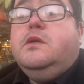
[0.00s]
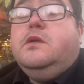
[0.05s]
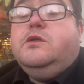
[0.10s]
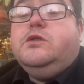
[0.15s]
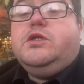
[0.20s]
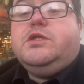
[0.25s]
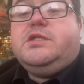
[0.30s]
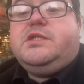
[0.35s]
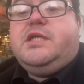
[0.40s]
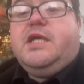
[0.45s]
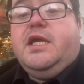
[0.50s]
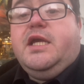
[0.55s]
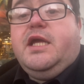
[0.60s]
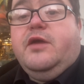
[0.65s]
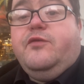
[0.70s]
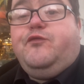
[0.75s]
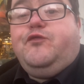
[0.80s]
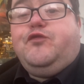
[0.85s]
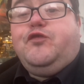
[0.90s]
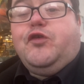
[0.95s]
Just take
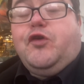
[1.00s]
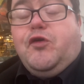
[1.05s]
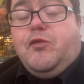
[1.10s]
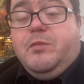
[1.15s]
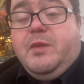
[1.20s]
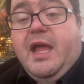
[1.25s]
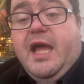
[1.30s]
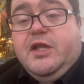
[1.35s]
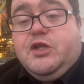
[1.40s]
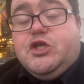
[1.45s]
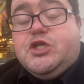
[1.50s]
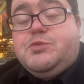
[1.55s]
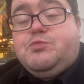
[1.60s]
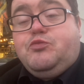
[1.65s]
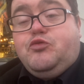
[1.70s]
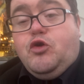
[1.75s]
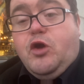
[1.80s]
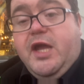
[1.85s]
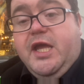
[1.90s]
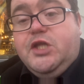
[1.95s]
it from there. Just
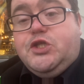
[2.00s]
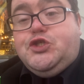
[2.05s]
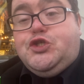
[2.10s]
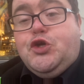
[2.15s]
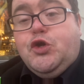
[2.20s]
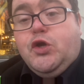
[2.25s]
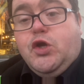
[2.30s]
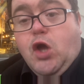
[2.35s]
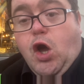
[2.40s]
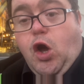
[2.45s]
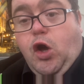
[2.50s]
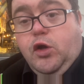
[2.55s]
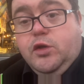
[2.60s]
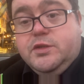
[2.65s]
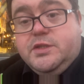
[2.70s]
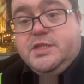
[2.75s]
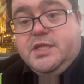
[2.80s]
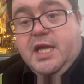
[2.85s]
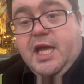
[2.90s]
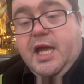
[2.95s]
pray to
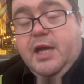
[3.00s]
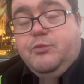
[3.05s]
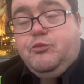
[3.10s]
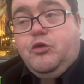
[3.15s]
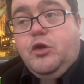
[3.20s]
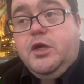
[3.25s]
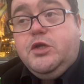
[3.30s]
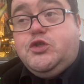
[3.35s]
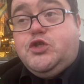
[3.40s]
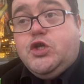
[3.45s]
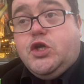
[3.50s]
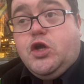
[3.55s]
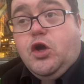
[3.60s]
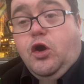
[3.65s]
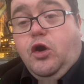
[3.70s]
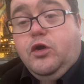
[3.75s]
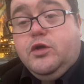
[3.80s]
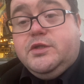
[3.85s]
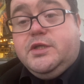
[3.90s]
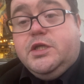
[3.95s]
God, yeah, pray to
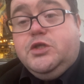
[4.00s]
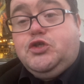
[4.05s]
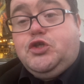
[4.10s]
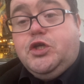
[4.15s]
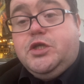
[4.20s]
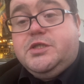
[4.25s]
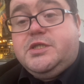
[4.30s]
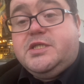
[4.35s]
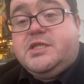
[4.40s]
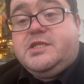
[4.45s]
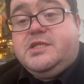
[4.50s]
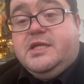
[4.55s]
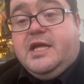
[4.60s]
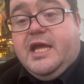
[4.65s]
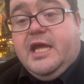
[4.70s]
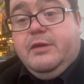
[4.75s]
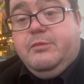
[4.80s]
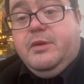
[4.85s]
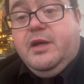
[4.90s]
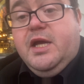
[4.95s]
God in Jesus'
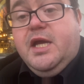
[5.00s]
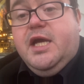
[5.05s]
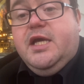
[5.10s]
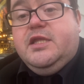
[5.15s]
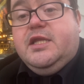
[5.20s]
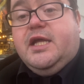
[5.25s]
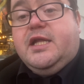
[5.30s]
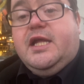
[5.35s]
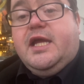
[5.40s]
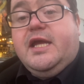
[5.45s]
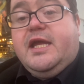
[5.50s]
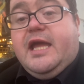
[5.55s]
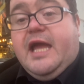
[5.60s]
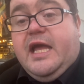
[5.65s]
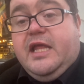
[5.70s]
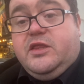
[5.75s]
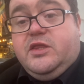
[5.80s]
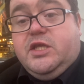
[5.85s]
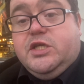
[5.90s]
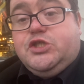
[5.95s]
name that I
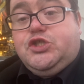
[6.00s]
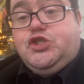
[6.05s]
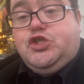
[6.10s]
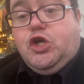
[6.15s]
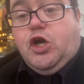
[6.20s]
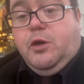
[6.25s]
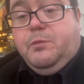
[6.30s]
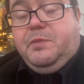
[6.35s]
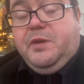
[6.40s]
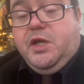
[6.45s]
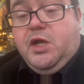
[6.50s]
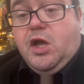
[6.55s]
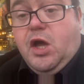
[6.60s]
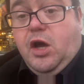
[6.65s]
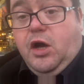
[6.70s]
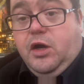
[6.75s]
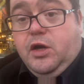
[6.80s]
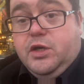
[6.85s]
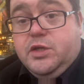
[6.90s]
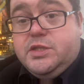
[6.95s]
get this job.
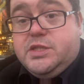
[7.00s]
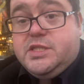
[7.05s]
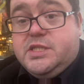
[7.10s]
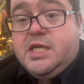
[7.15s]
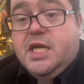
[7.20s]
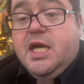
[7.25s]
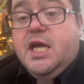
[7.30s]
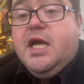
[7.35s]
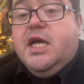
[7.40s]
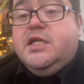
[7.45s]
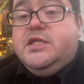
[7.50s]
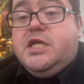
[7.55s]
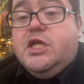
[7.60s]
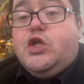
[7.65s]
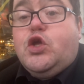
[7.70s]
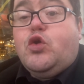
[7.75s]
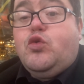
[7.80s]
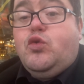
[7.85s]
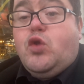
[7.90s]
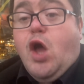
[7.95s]
Because, did
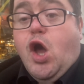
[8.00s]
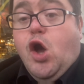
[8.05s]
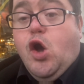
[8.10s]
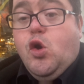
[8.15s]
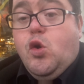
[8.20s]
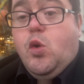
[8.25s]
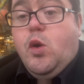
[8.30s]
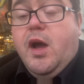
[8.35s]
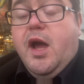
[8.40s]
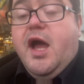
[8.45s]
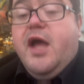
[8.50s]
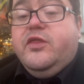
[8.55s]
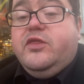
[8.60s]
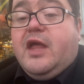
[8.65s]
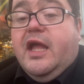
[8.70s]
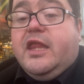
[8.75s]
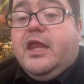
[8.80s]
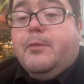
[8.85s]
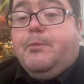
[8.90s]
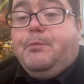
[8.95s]
you know
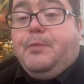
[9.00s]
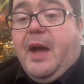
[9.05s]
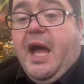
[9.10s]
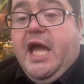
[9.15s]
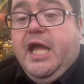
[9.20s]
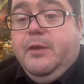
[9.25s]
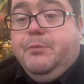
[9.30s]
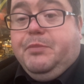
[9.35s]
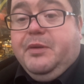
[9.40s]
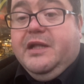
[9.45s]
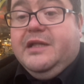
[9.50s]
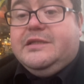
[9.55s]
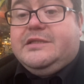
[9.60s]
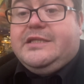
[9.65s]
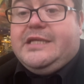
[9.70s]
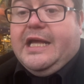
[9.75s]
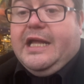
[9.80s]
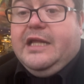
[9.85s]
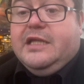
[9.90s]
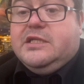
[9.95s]
that the Bible
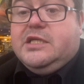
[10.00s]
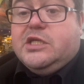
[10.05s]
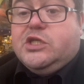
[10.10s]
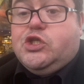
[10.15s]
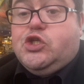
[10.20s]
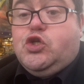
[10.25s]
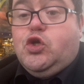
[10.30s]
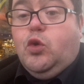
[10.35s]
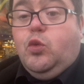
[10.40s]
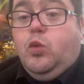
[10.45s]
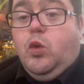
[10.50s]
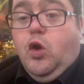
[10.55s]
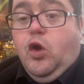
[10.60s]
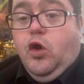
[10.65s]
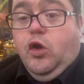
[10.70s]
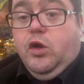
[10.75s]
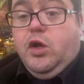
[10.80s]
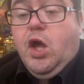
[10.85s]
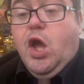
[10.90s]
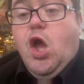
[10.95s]
tells us to
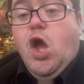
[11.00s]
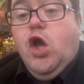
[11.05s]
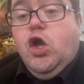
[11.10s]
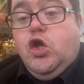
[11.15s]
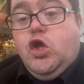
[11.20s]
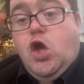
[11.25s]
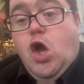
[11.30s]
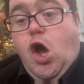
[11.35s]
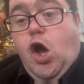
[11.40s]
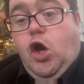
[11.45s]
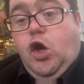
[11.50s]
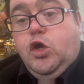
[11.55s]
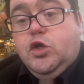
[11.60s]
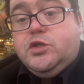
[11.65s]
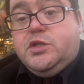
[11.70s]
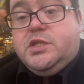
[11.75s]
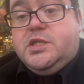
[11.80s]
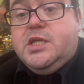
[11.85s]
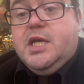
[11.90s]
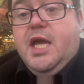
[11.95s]
work?
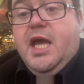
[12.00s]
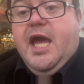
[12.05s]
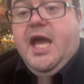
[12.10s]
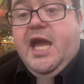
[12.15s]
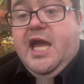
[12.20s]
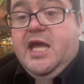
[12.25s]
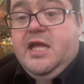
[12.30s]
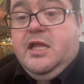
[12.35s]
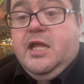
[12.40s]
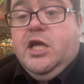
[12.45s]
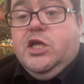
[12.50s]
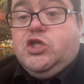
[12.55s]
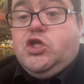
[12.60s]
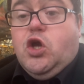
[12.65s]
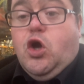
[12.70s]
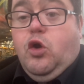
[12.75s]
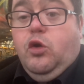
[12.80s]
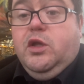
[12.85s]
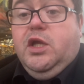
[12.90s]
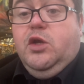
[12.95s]
God, in his
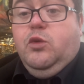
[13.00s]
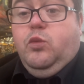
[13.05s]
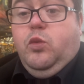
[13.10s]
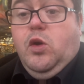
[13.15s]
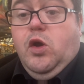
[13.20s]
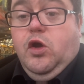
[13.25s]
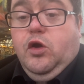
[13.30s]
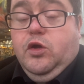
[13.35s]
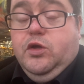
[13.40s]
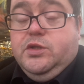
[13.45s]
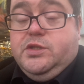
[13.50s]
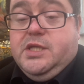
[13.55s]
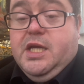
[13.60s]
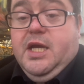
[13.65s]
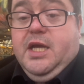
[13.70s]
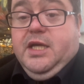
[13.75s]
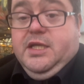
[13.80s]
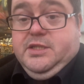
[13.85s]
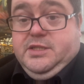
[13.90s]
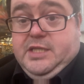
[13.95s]
holy word,
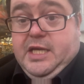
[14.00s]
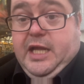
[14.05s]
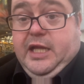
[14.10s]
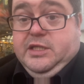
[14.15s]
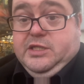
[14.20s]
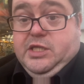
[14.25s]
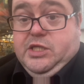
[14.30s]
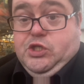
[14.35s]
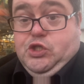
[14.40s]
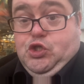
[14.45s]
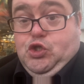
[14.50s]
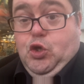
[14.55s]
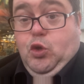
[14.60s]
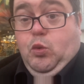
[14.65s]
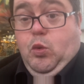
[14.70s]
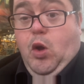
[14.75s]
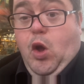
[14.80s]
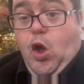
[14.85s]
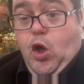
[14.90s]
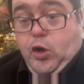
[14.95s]
tells us to
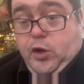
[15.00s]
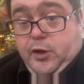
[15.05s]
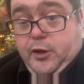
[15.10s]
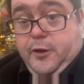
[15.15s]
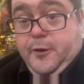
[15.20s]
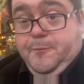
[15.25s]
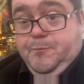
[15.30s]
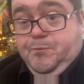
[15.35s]
work.